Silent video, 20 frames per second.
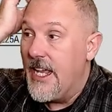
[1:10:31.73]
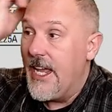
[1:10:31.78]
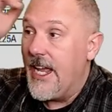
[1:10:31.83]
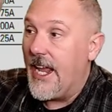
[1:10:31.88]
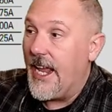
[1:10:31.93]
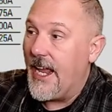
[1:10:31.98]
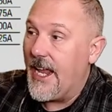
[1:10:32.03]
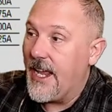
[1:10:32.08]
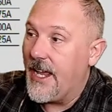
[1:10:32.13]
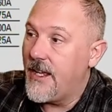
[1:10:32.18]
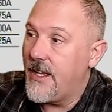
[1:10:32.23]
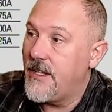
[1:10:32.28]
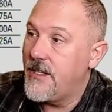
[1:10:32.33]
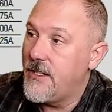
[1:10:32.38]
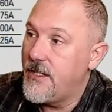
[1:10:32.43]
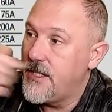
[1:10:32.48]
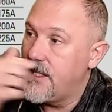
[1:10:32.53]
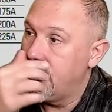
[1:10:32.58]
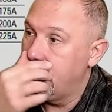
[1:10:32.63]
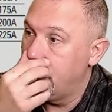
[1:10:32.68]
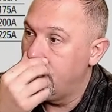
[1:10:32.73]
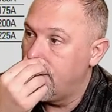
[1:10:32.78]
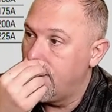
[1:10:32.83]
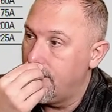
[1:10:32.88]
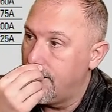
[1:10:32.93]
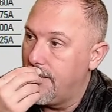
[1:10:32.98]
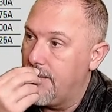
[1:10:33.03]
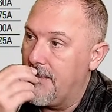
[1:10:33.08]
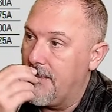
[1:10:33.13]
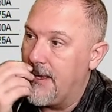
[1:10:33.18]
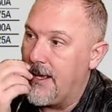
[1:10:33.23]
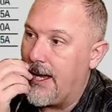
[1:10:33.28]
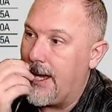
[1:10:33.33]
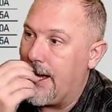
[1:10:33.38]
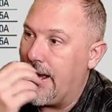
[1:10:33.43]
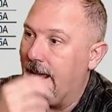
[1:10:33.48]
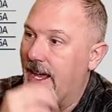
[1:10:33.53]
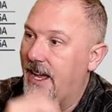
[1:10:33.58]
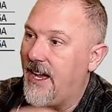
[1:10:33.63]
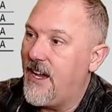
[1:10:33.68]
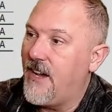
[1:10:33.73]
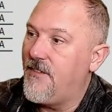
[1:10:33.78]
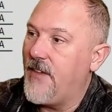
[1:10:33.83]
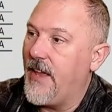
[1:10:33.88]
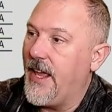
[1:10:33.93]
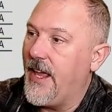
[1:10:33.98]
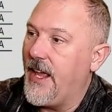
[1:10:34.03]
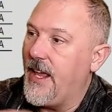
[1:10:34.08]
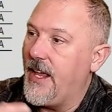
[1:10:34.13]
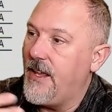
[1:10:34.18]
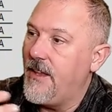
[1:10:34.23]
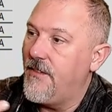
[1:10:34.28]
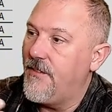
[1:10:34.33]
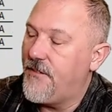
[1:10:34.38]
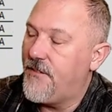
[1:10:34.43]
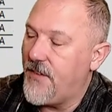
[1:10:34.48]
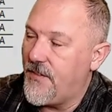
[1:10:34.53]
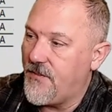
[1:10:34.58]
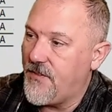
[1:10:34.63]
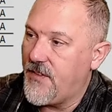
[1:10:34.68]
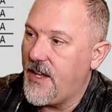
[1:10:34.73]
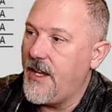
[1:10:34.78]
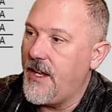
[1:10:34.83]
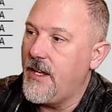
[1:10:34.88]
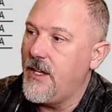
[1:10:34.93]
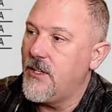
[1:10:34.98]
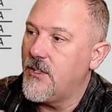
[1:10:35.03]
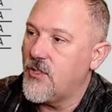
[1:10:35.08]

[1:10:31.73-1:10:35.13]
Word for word: And I have a fifteen,